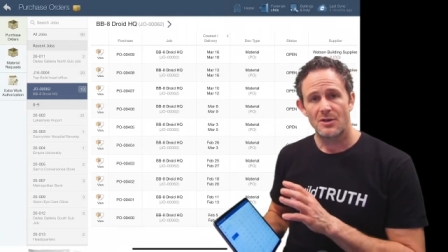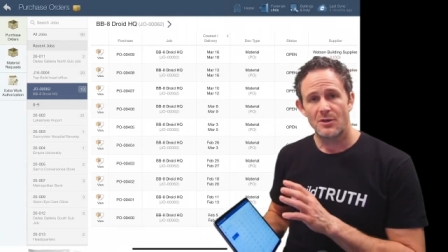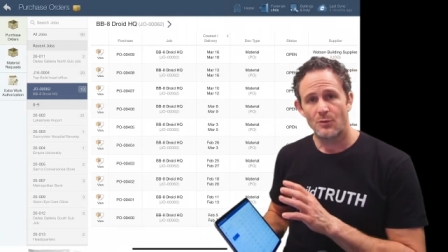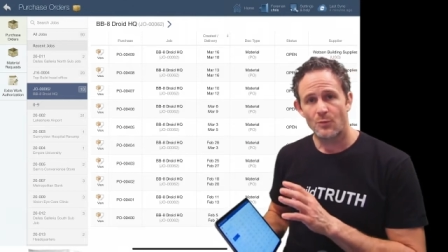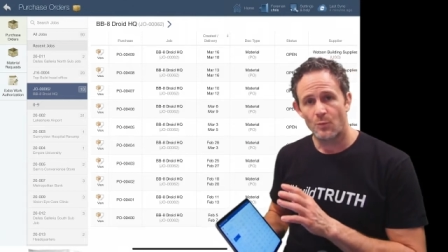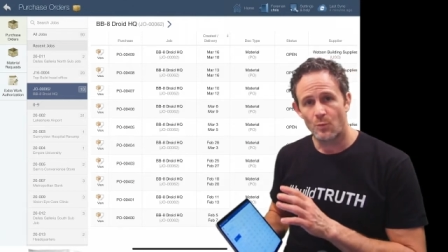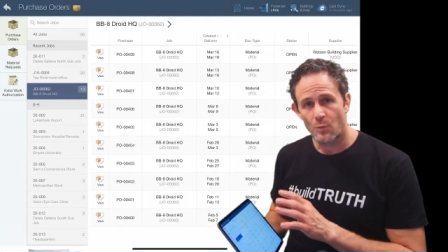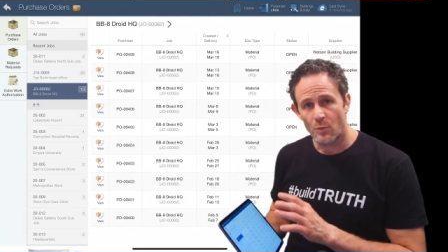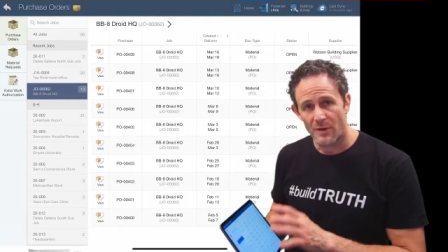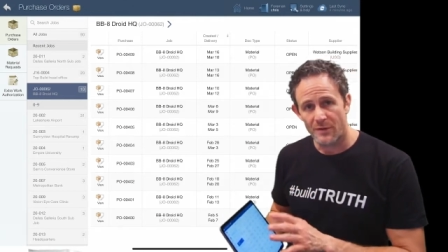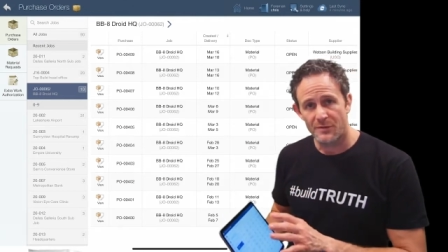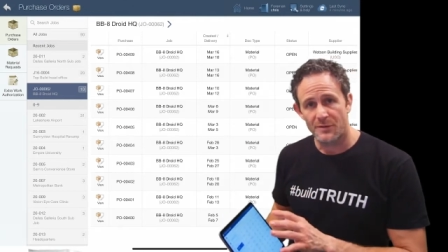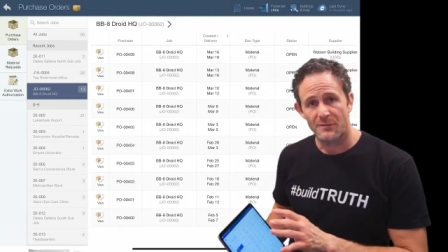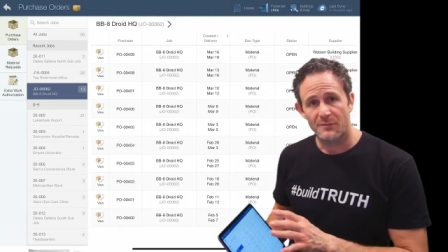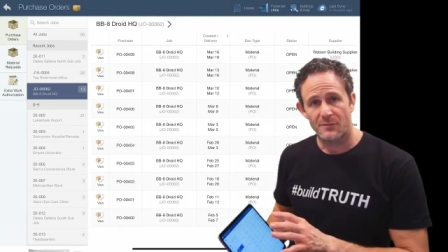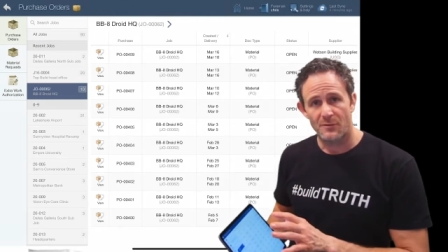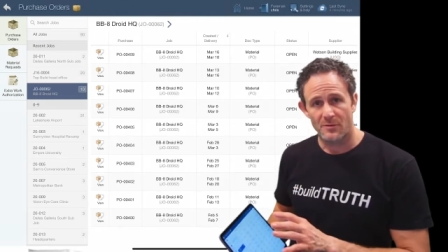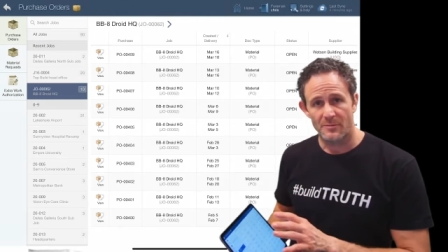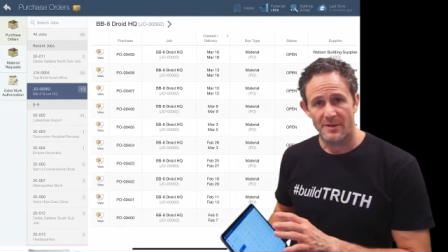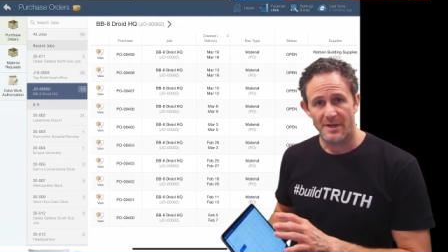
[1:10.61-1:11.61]
with the
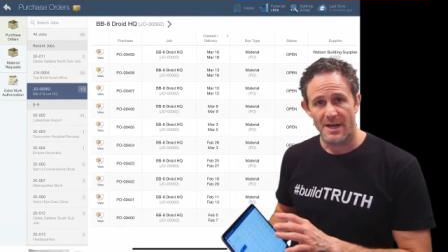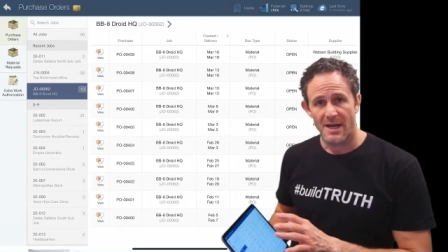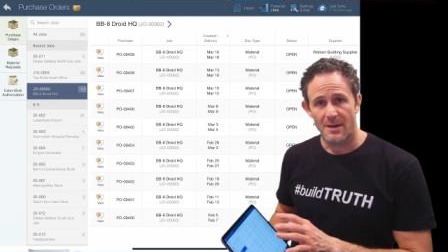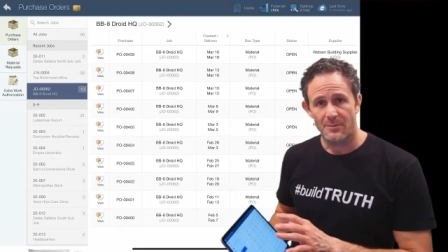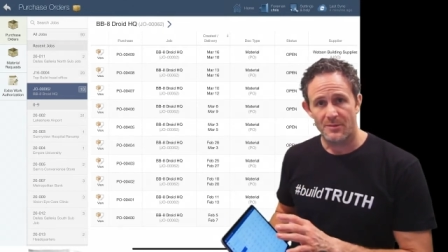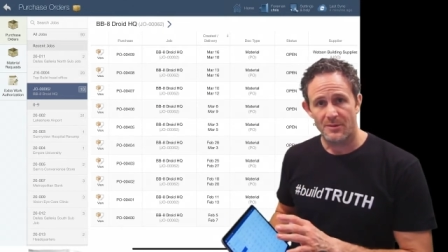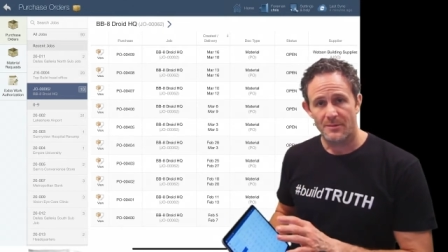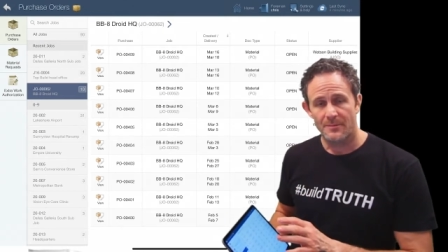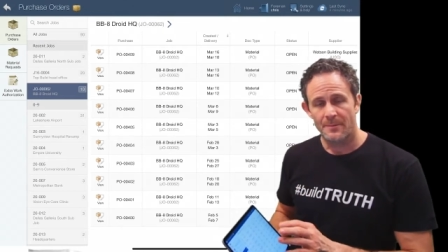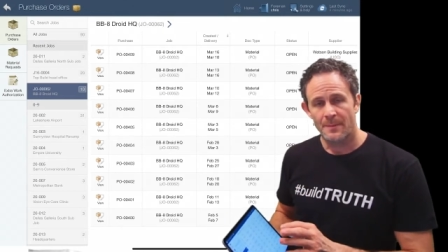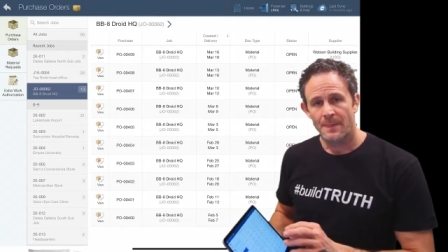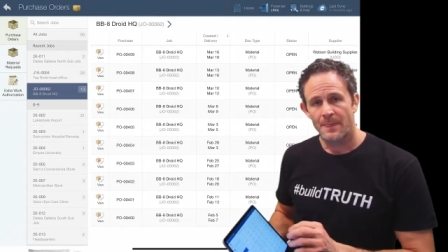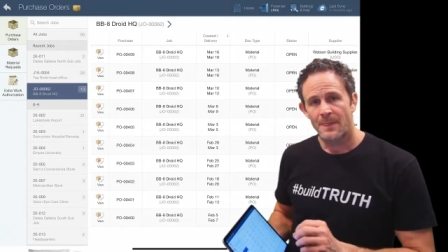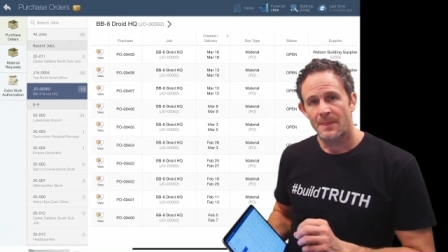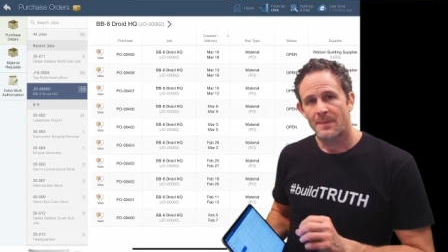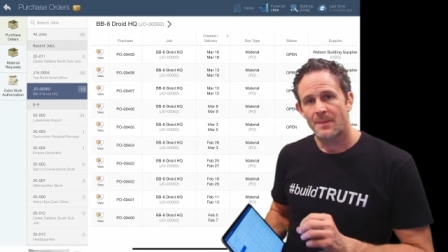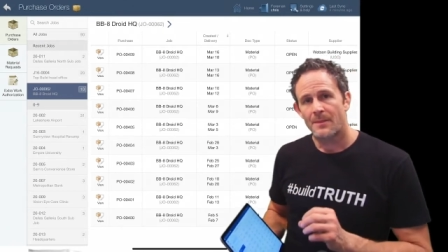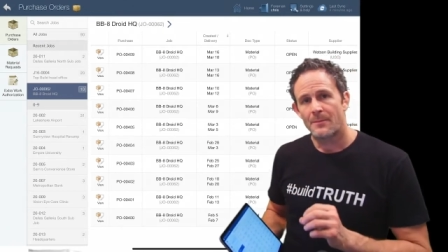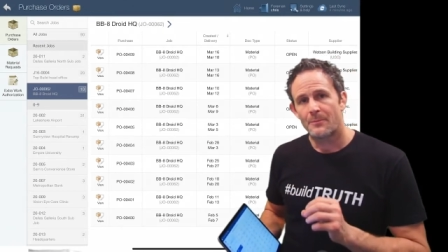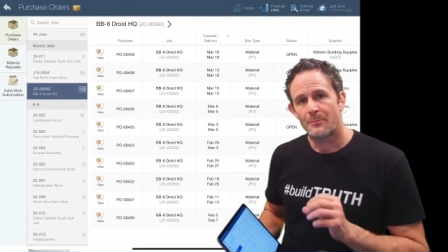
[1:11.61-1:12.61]
Foreman app,
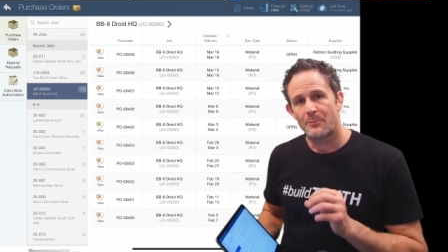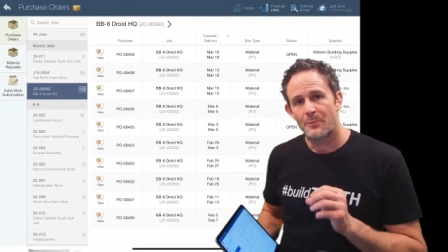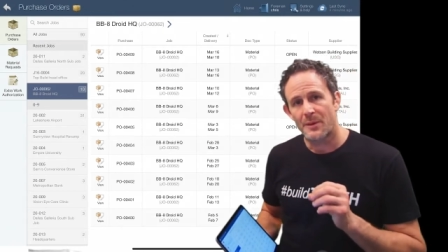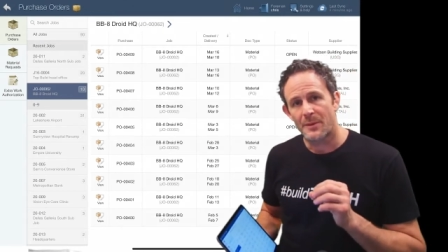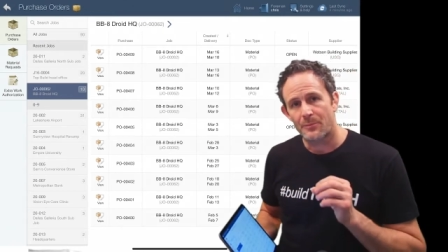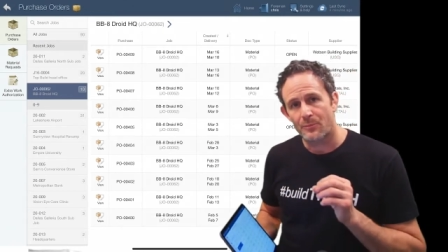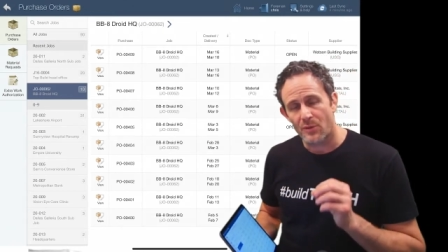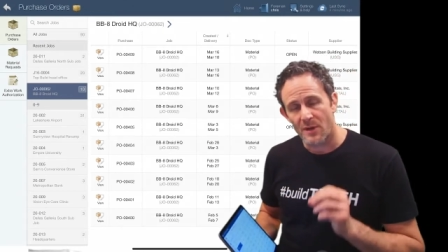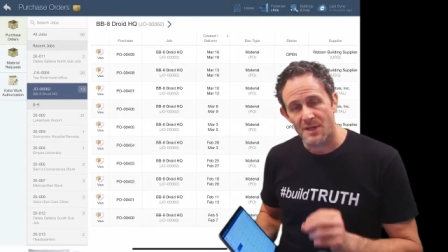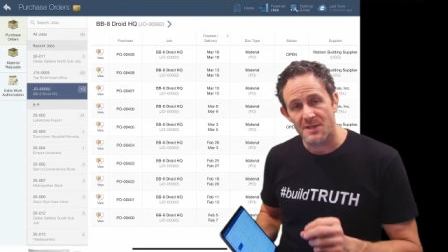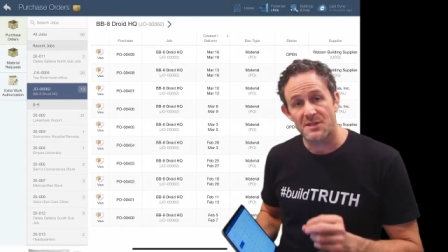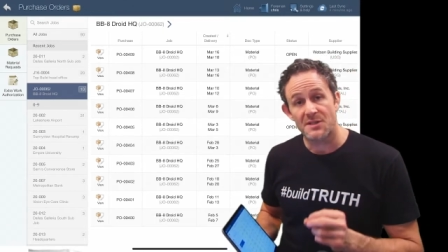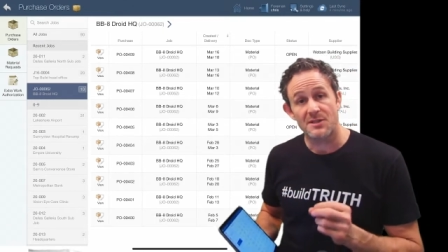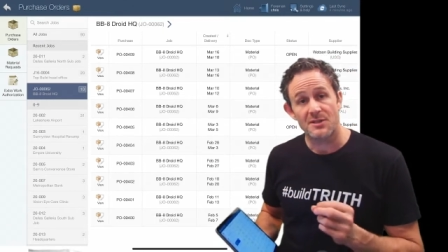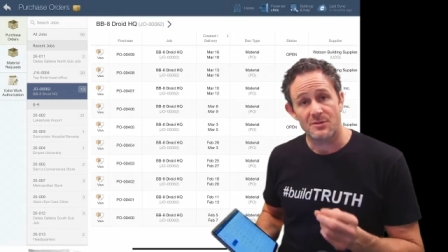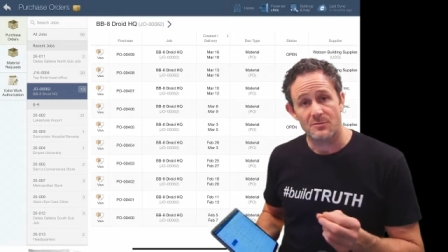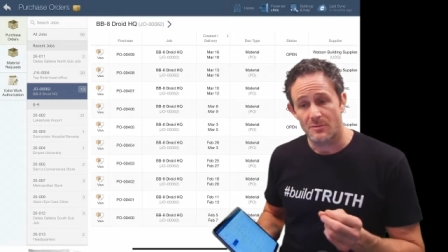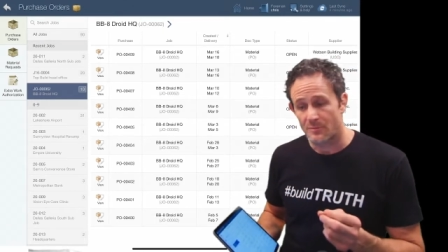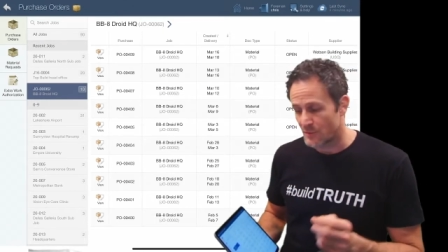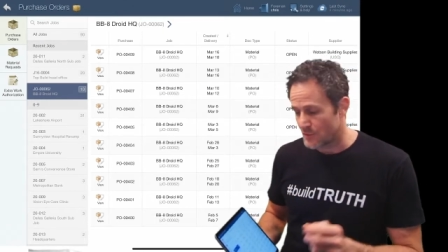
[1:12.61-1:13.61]
but pricing is
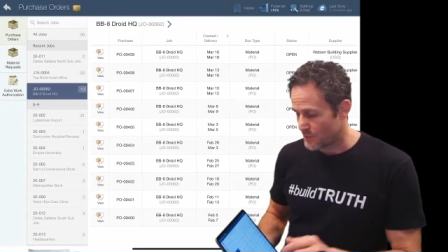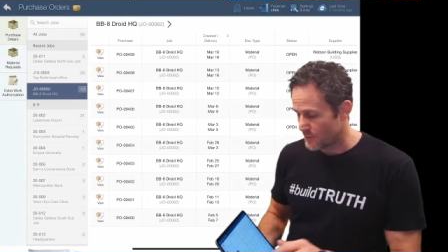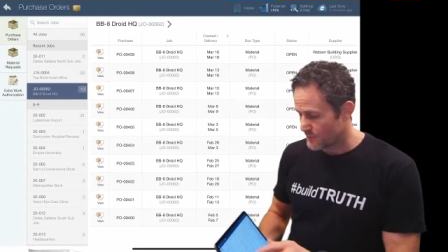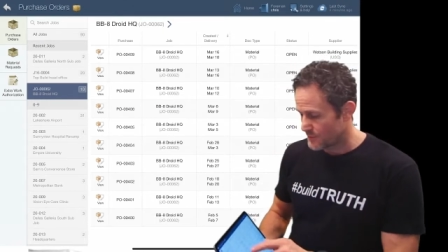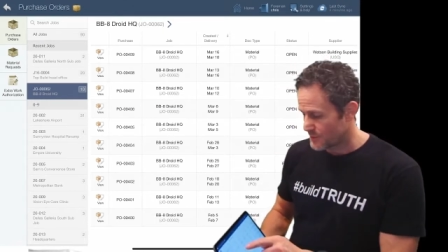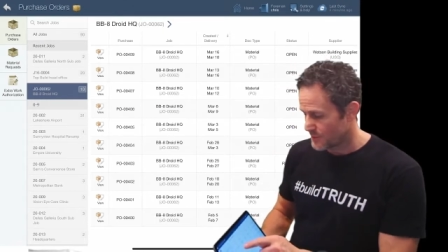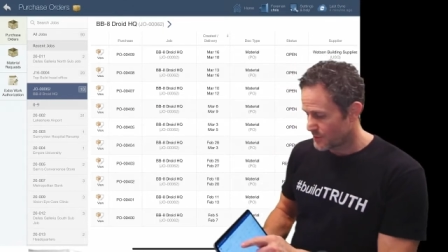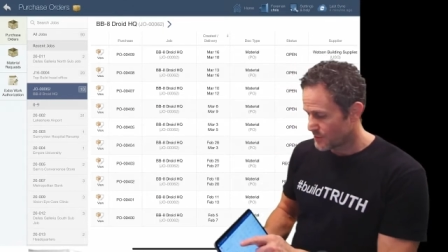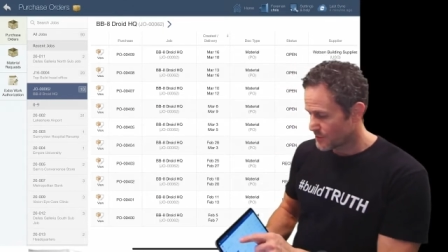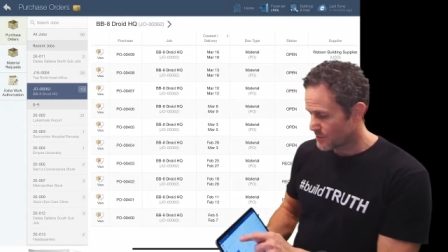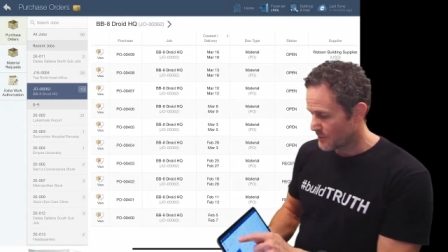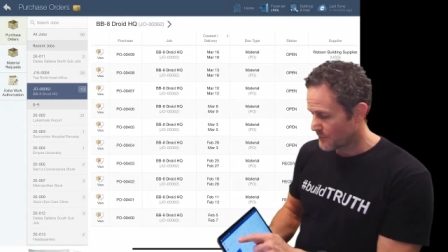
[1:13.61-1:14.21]
removed. So the